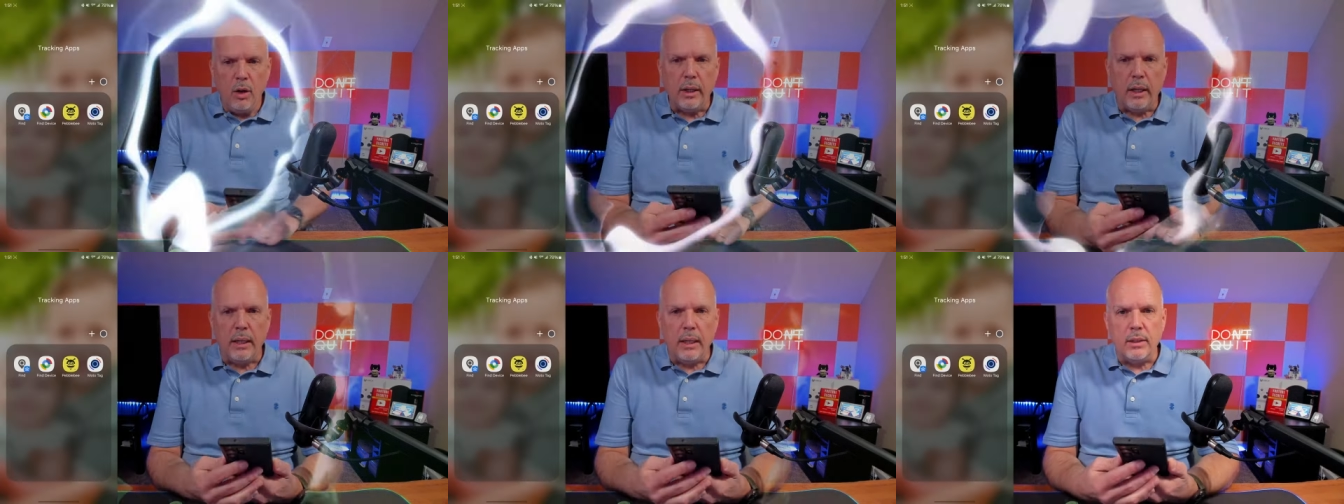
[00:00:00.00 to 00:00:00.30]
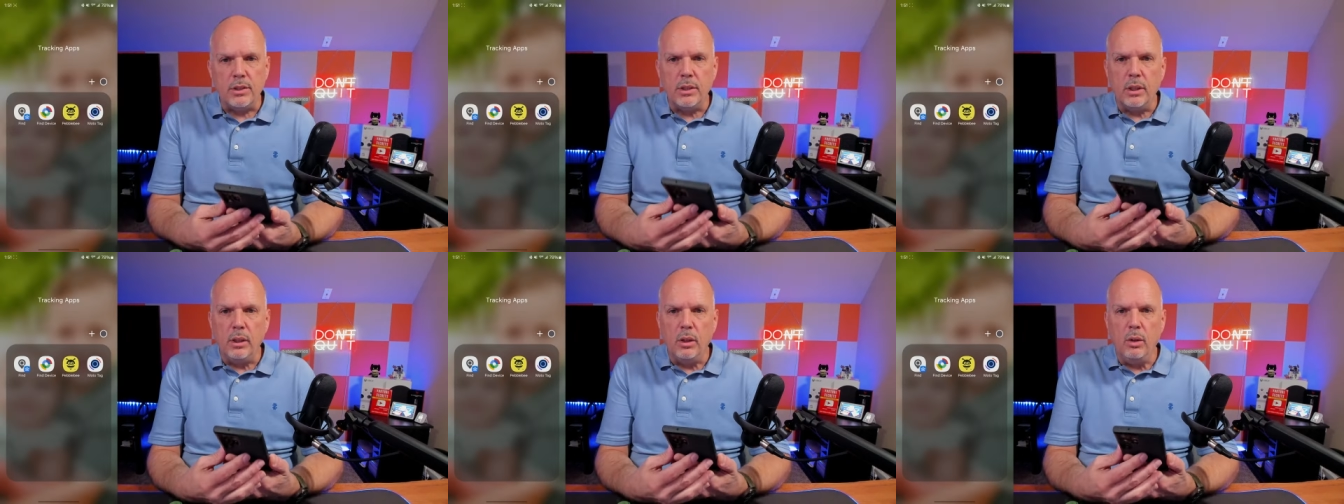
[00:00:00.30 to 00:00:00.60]

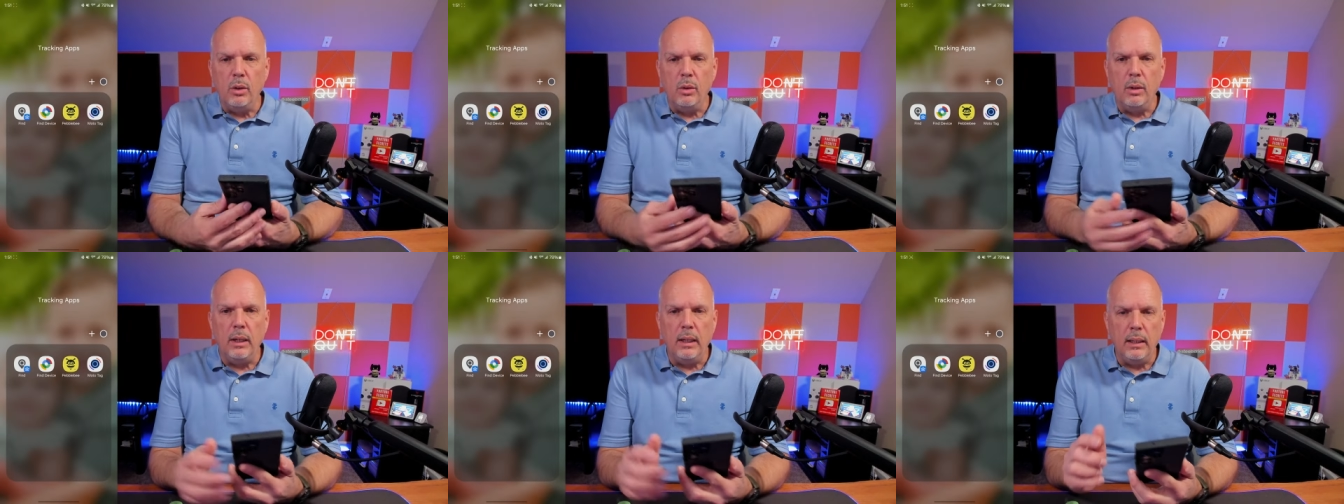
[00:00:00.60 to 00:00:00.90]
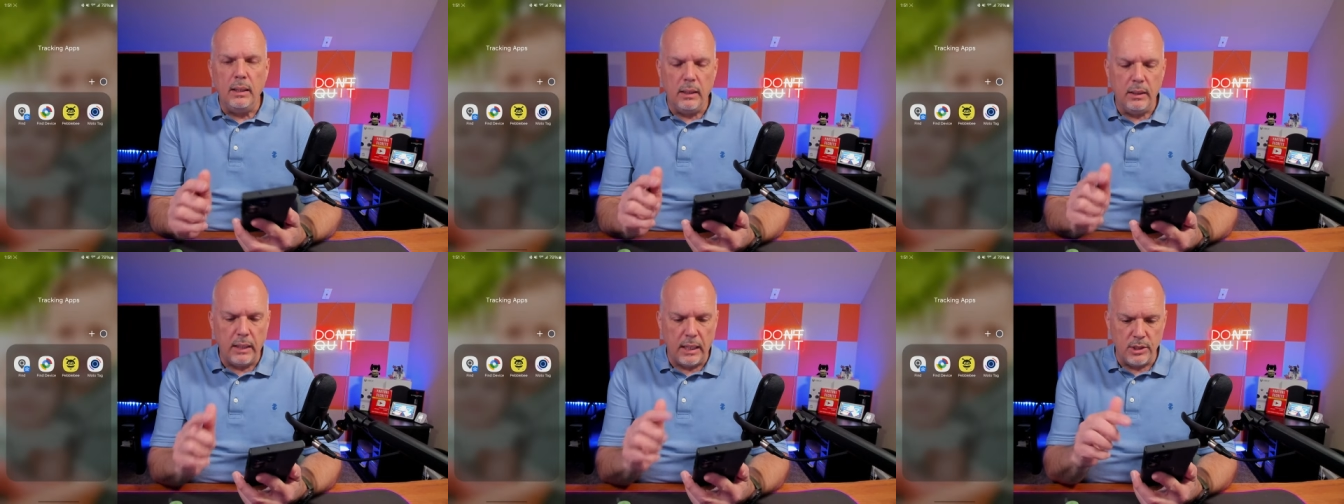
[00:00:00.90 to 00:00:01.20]
Okay, so
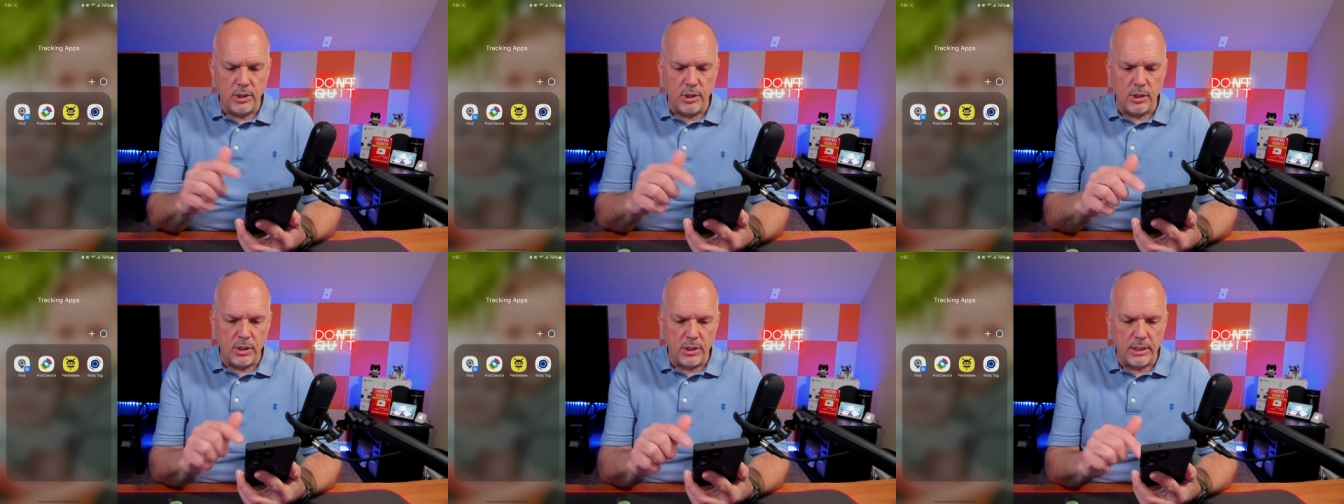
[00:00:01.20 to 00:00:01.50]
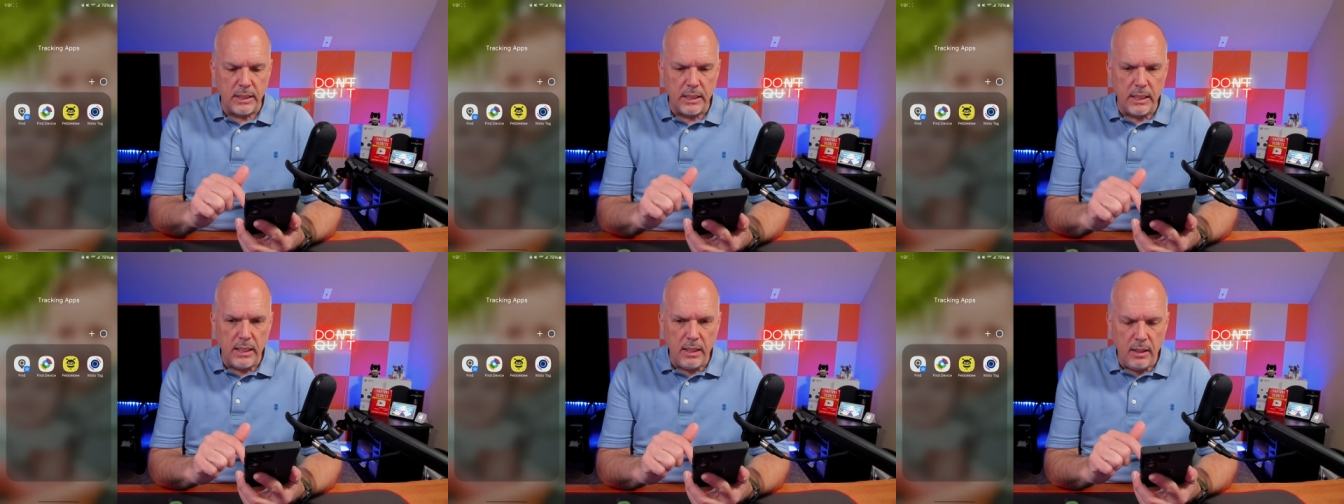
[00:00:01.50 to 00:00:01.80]
as you can
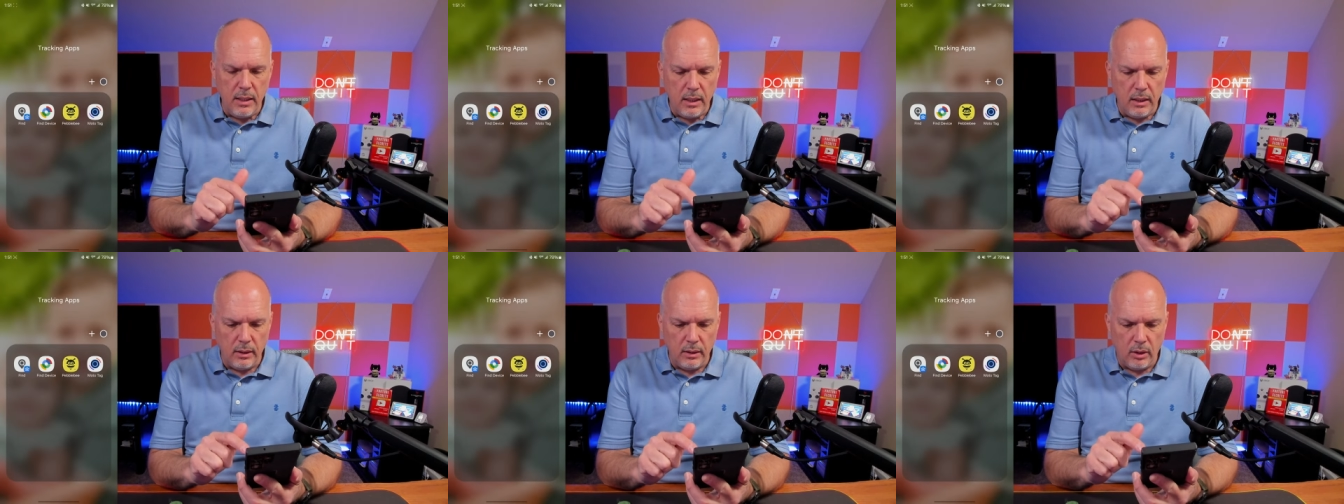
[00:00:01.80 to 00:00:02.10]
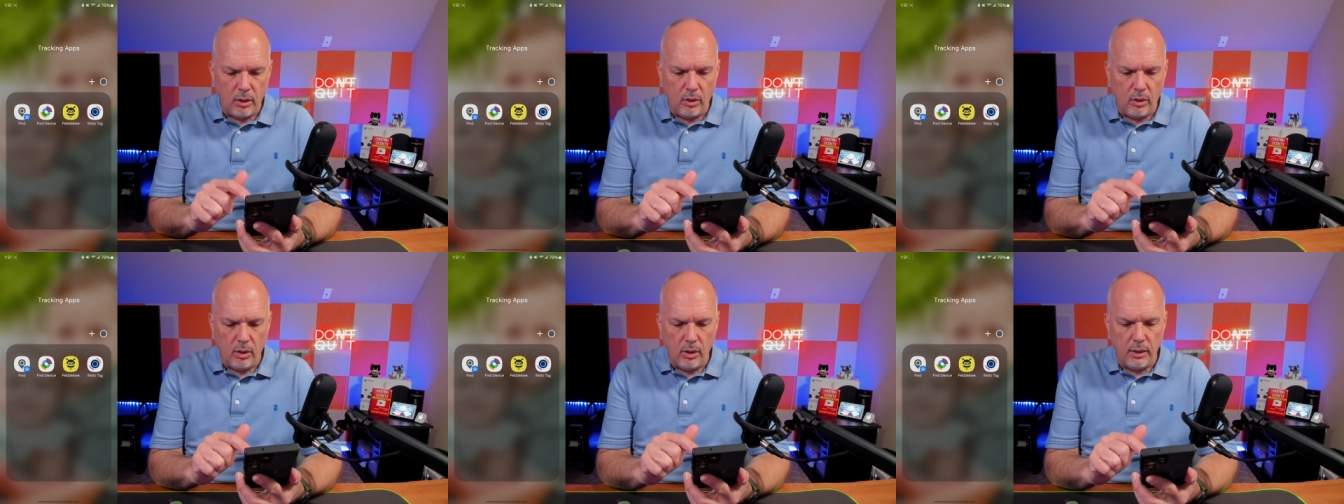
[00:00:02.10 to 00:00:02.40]
see
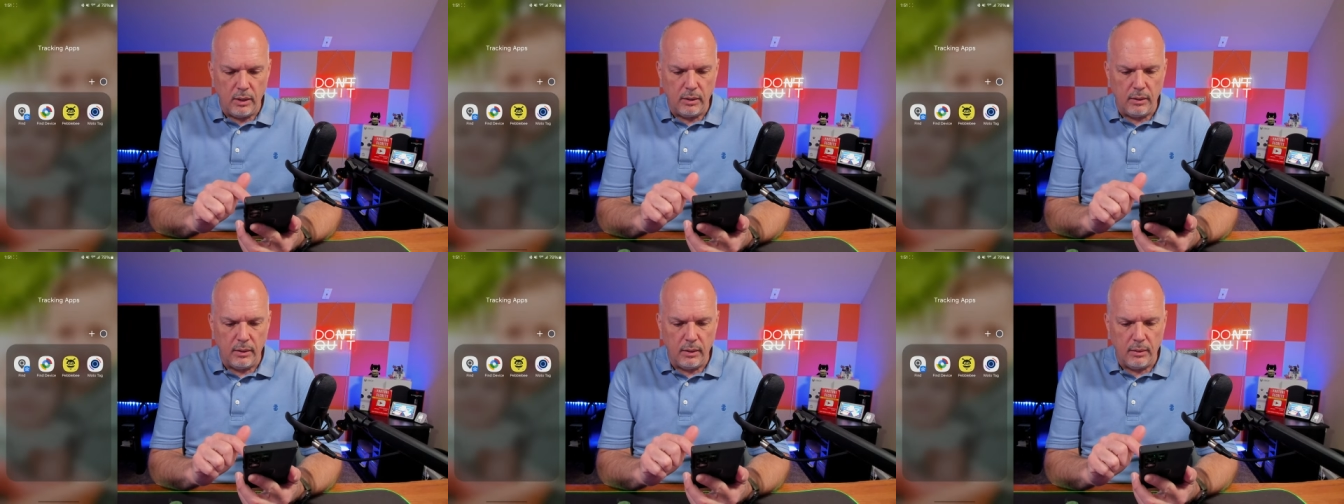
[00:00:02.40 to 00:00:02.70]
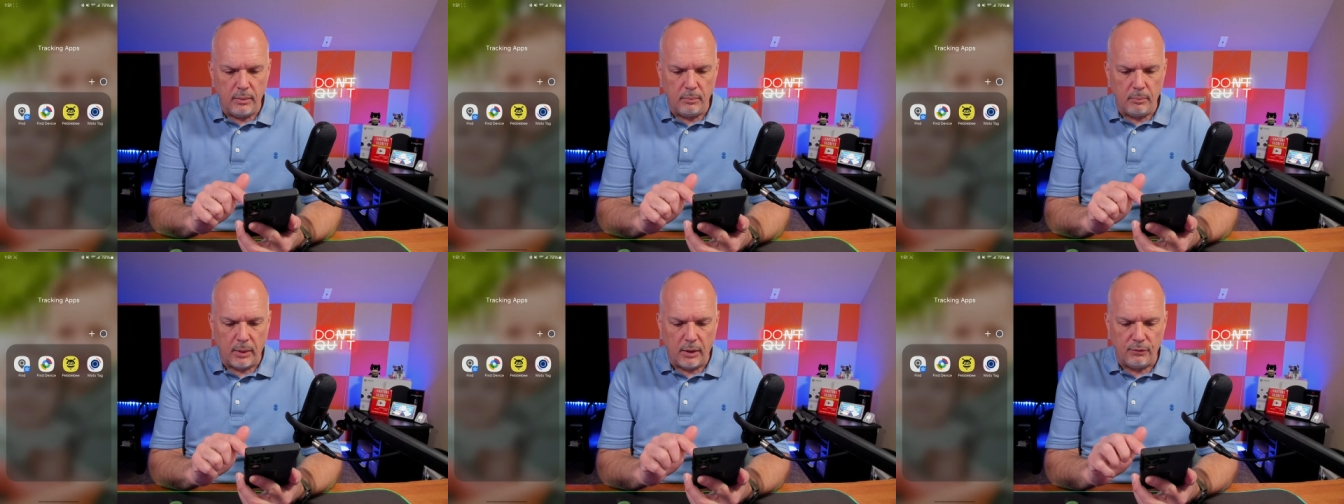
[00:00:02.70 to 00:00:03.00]

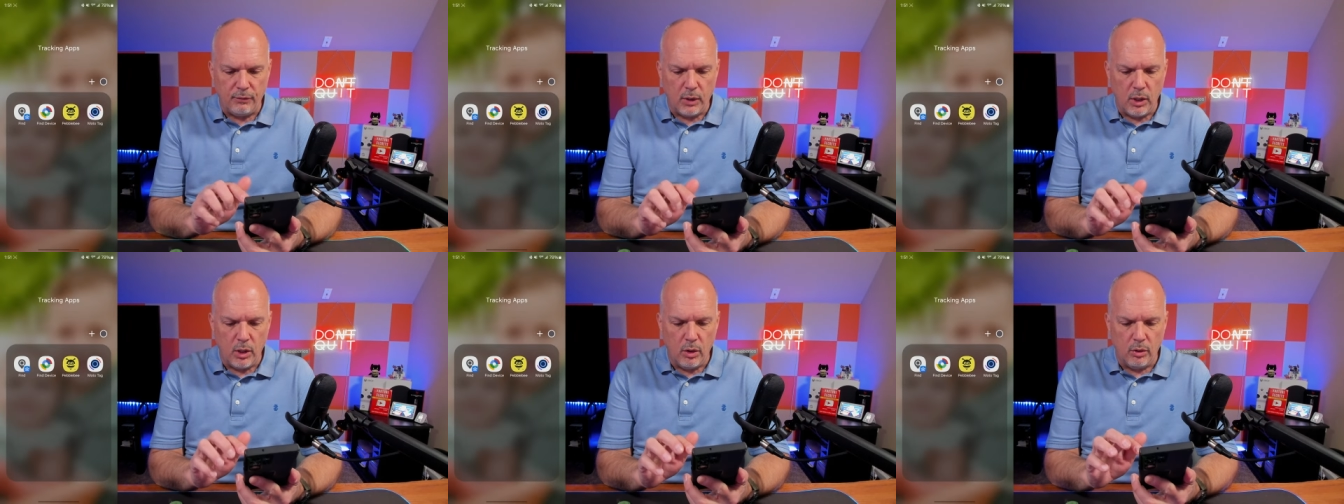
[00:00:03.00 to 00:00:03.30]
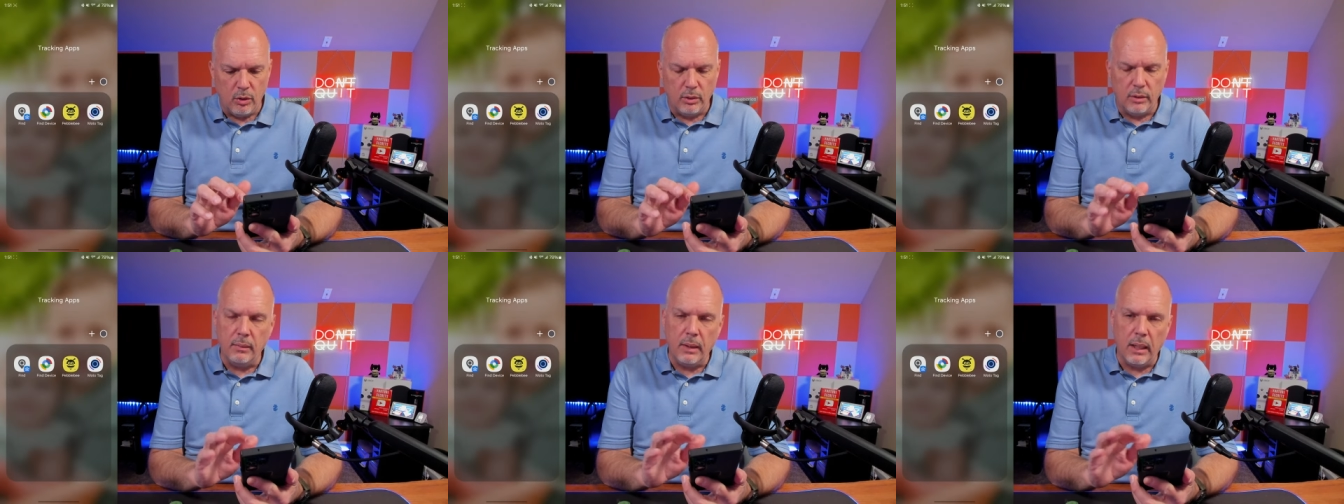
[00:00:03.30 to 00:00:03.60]
on my
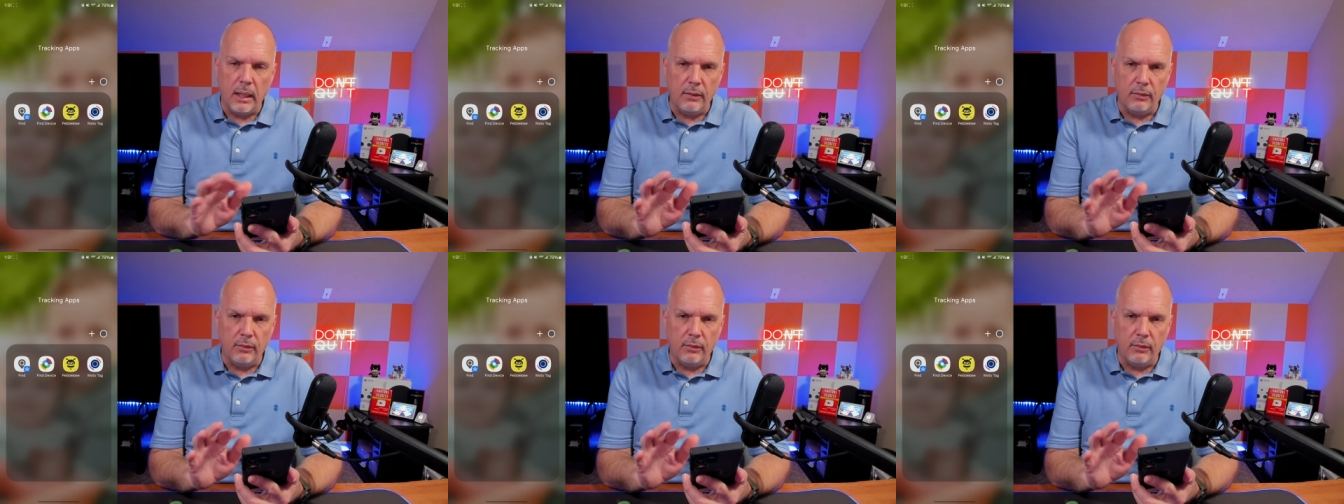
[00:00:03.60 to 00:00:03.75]
phone,